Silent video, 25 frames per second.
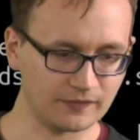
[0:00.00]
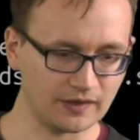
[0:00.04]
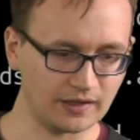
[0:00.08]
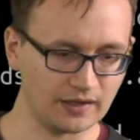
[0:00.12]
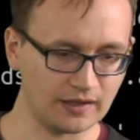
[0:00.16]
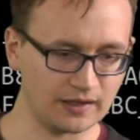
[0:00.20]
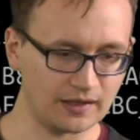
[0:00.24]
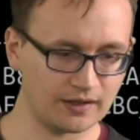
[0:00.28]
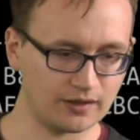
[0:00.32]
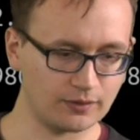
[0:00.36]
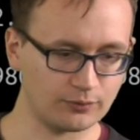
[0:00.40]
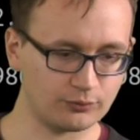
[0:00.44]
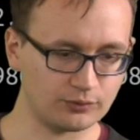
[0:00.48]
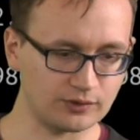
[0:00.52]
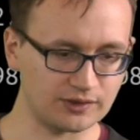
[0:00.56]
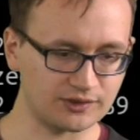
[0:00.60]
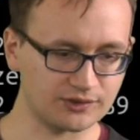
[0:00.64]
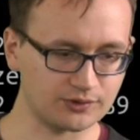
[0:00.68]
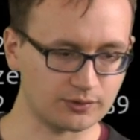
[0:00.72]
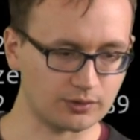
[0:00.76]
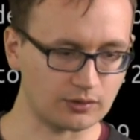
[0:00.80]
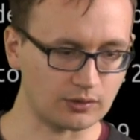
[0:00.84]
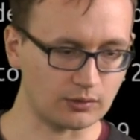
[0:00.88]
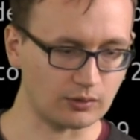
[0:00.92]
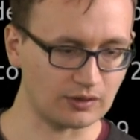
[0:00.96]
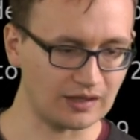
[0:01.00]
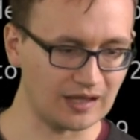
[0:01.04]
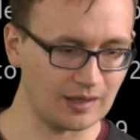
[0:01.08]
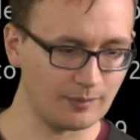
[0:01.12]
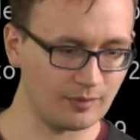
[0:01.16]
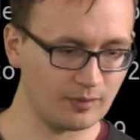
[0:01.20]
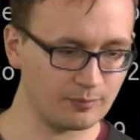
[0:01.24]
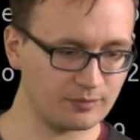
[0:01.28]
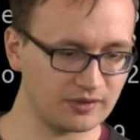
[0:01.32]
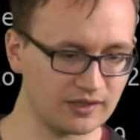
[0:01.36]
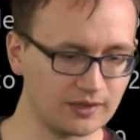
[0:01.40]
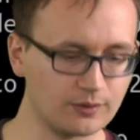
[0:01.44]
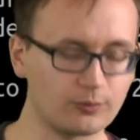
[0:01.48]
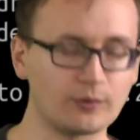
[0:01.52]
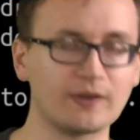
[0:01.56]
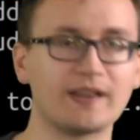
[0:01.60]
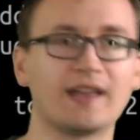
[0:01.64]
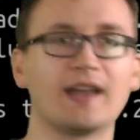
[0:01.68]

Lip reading: And if we scroll up a bit, we